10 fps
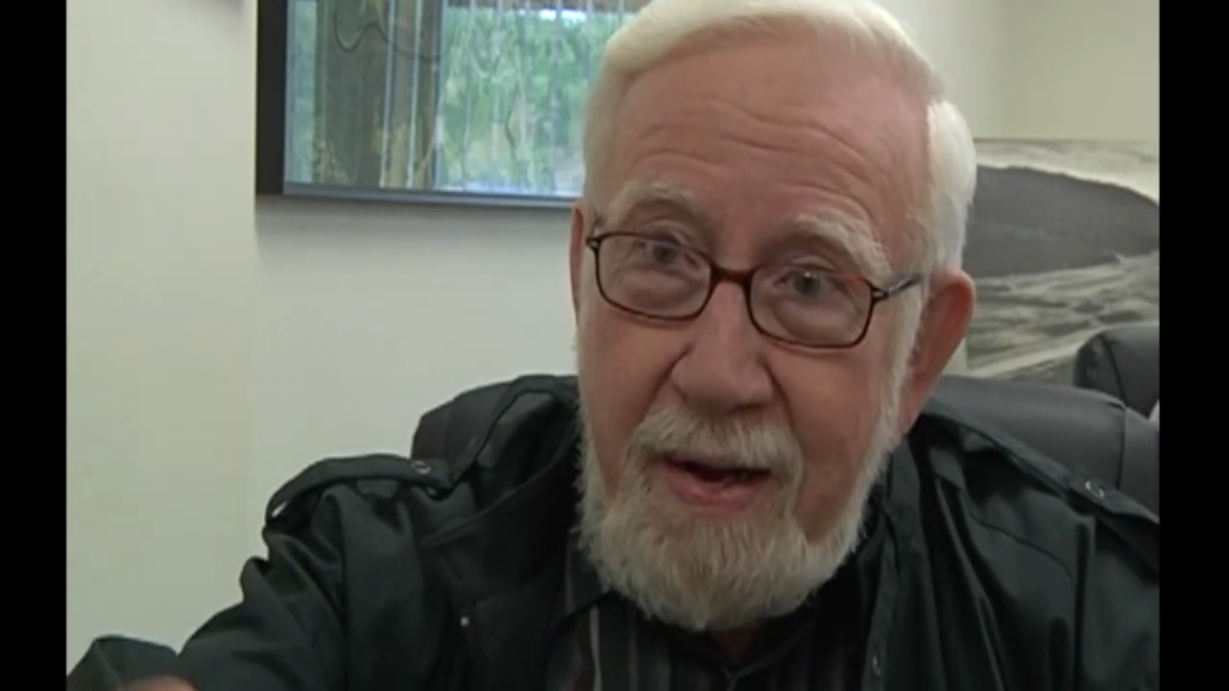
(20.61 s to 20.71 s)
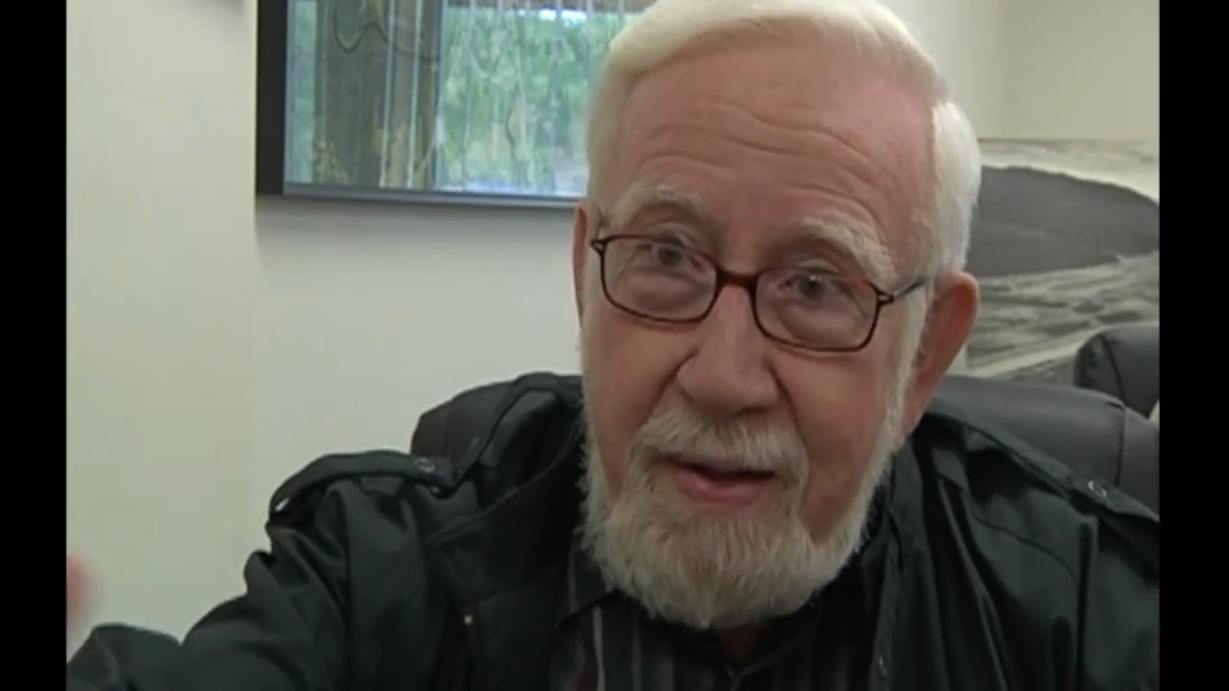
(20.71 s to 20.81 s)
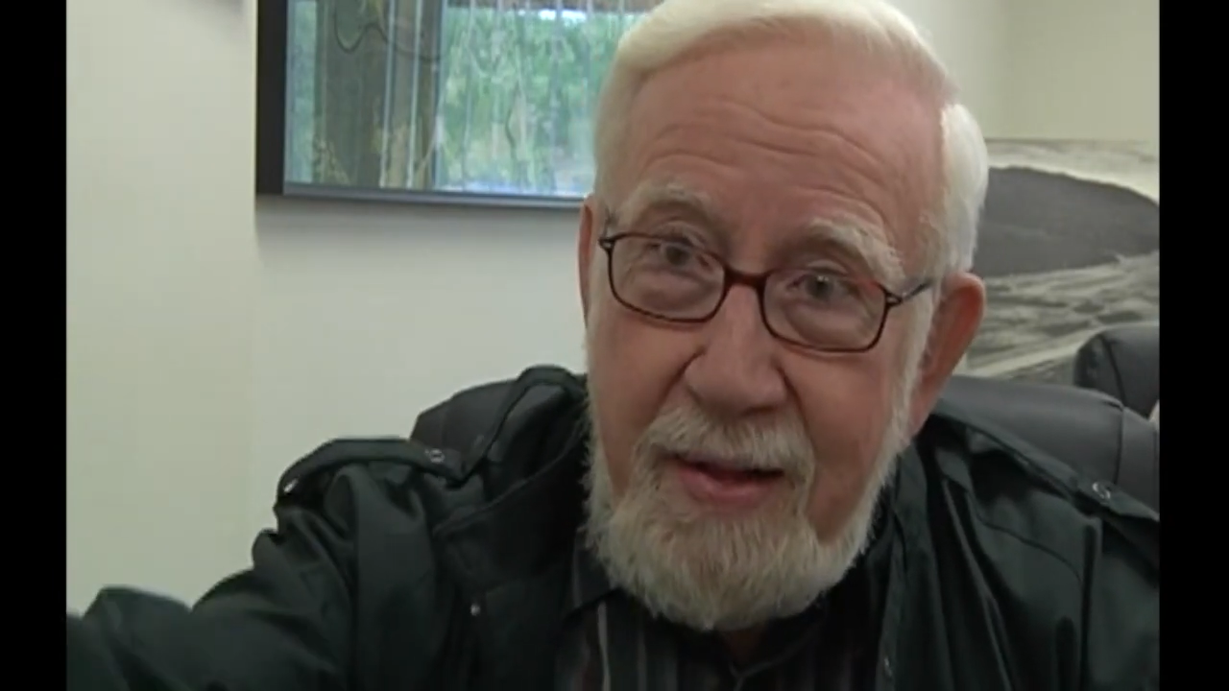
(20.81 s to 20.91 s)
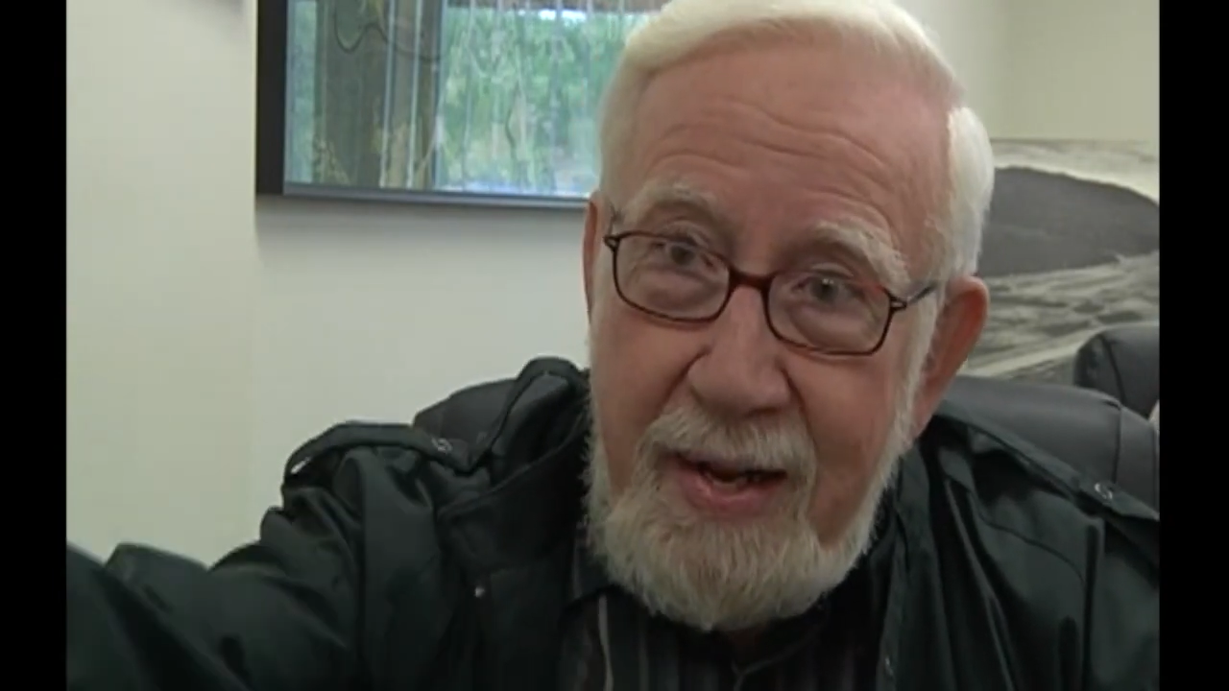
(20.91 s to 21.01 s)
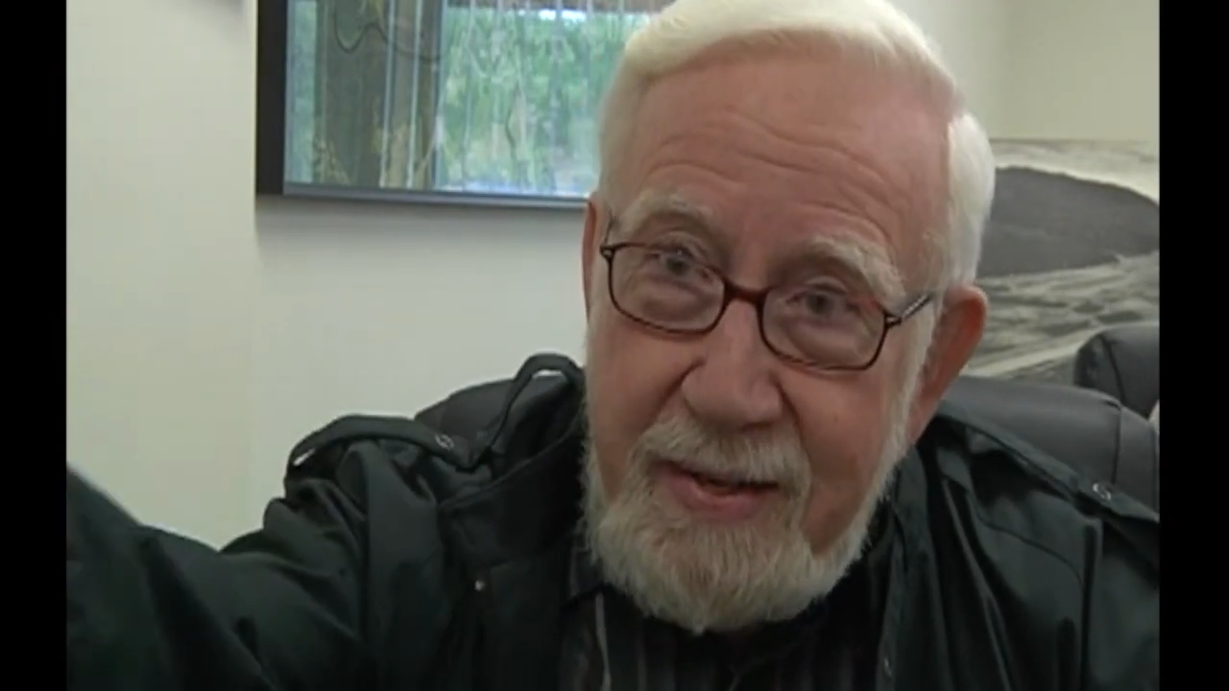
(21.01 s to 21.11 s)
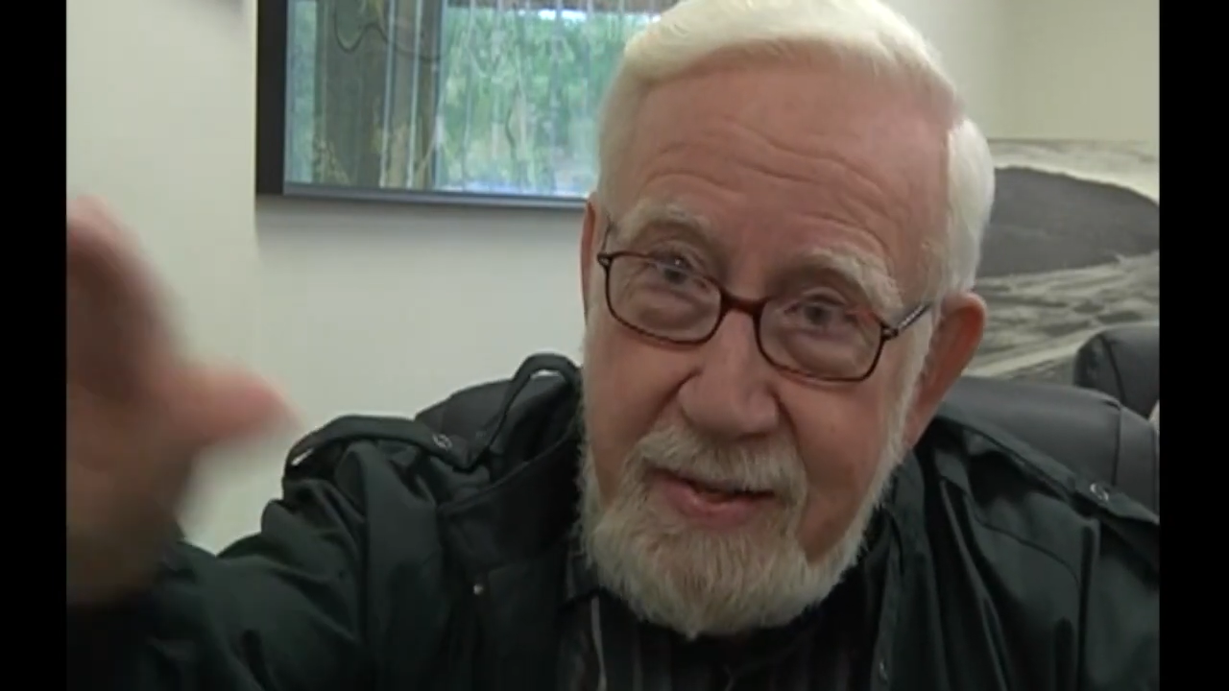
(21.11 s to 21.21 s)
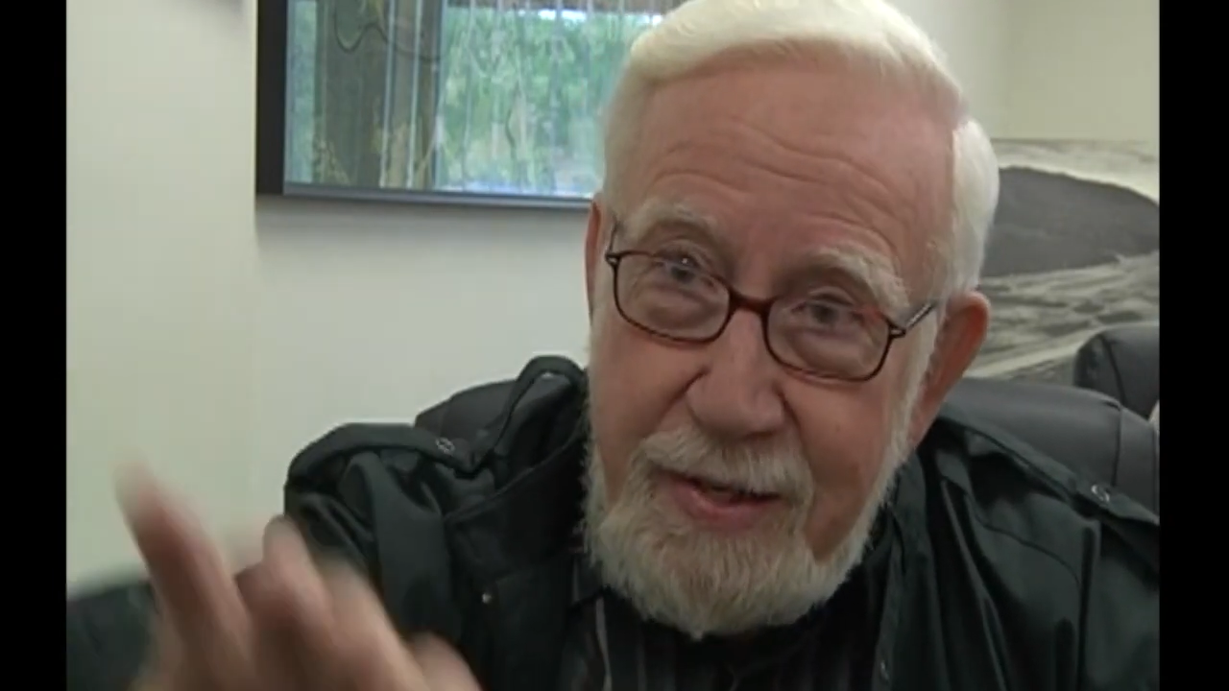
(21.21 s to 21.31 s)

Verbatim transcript: on that